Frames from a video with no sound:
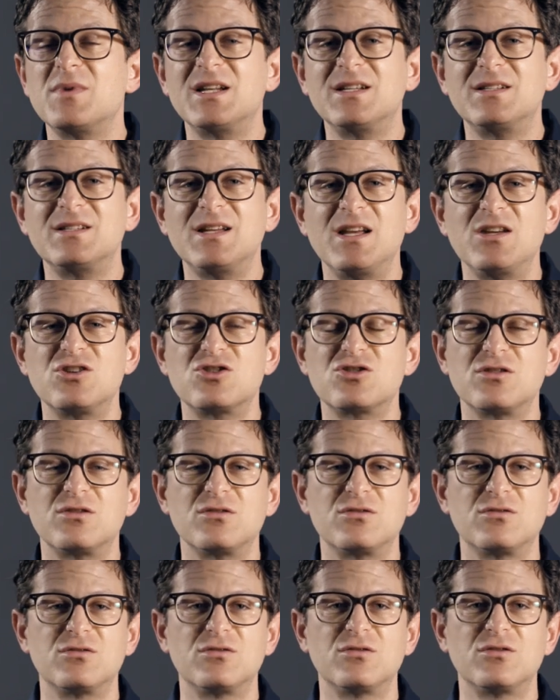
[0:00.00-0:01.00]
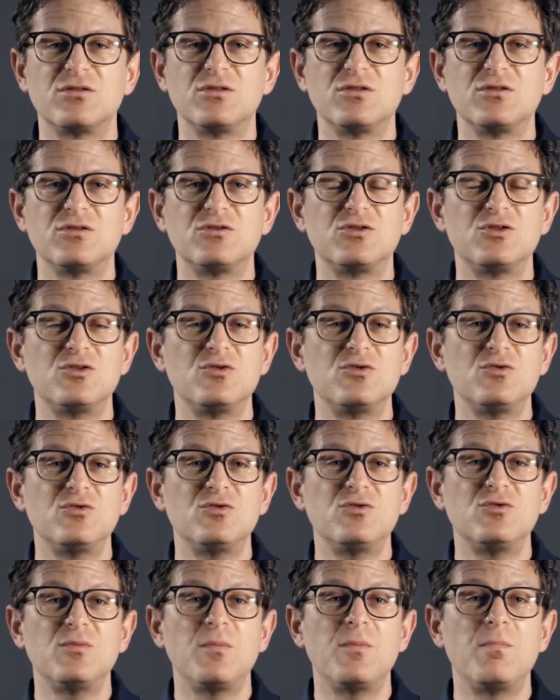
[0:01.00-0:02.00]
meditation
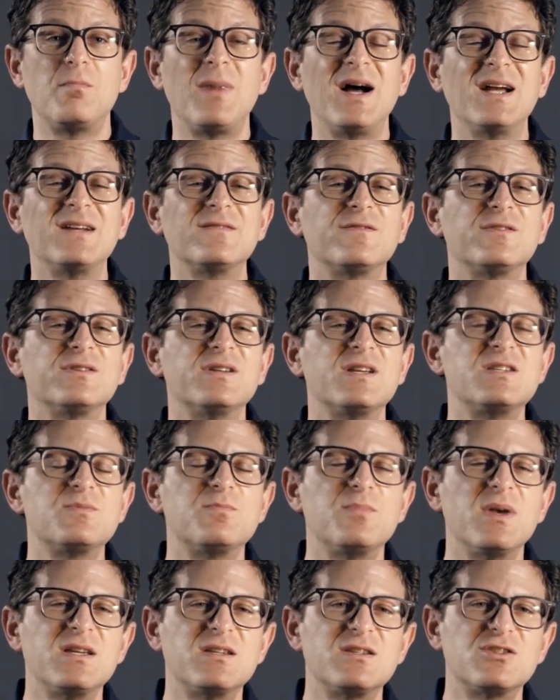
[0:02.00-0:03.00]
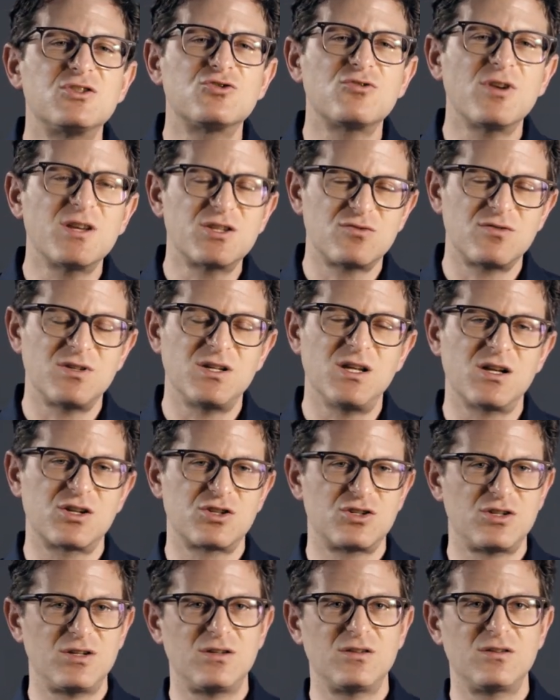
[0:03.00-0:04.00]
to mindfulness based stress
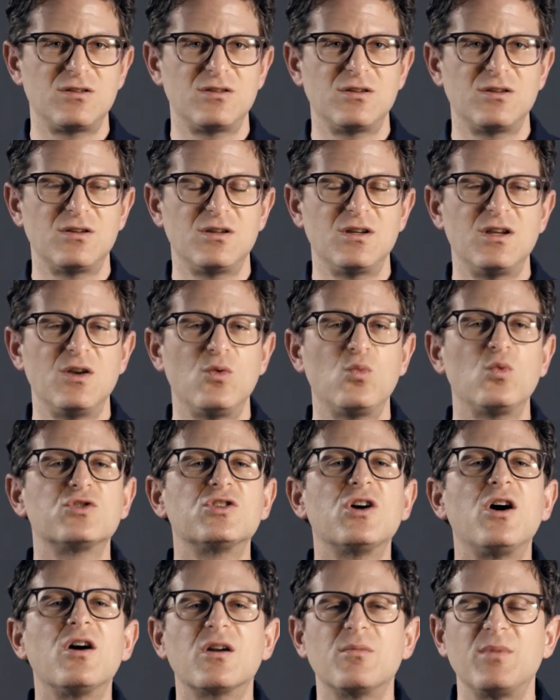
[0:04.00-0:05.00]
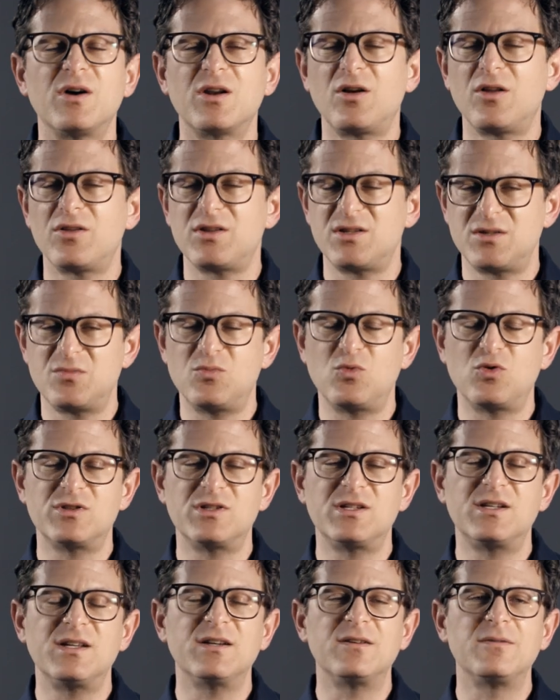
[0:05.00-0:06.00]
reduction. We'll talk about all these in more
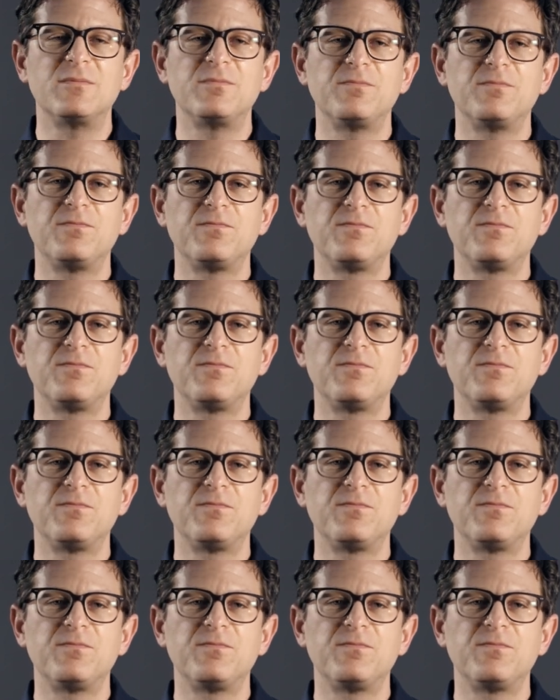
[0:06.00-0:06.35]
detail.